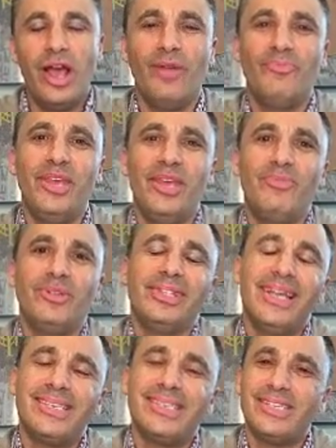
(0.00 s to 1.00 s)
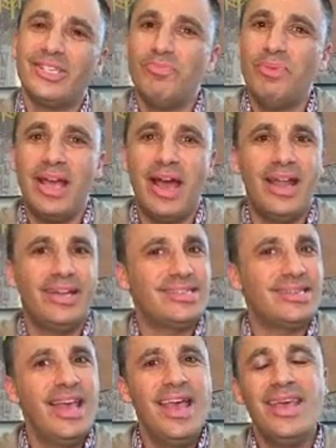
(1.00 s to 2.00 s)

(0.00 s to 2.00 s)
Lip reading: Well, people, let's just be honest.